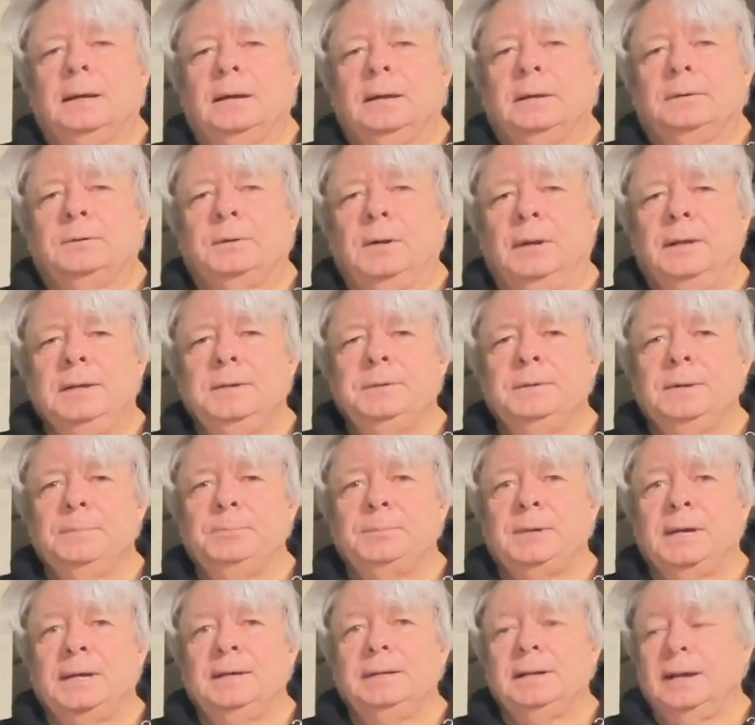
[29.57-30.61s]
today's
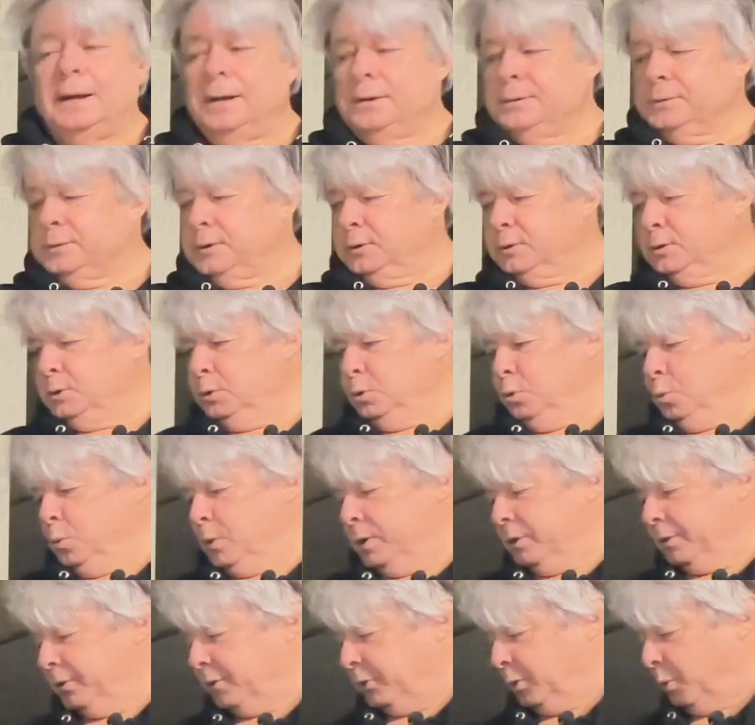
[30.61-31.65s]
update has to do
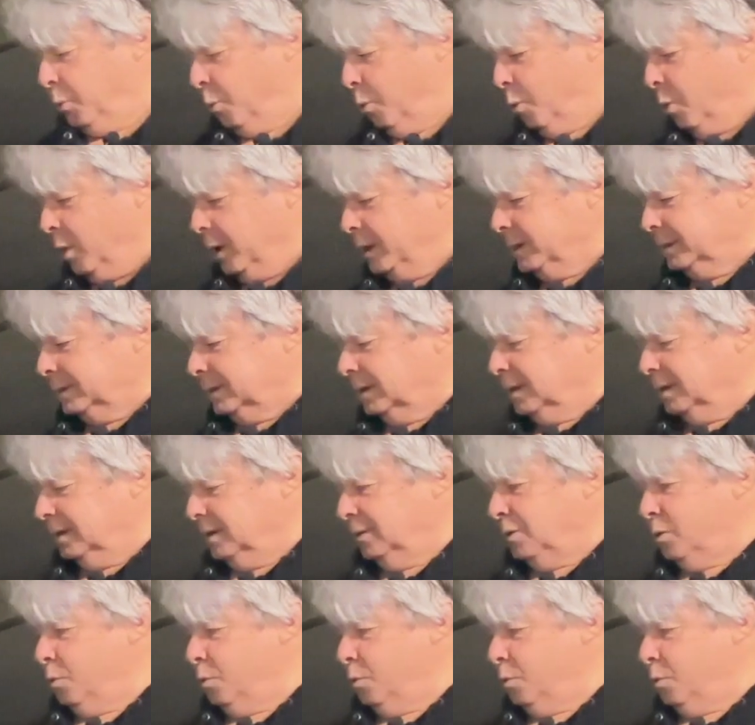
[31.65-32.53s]
with what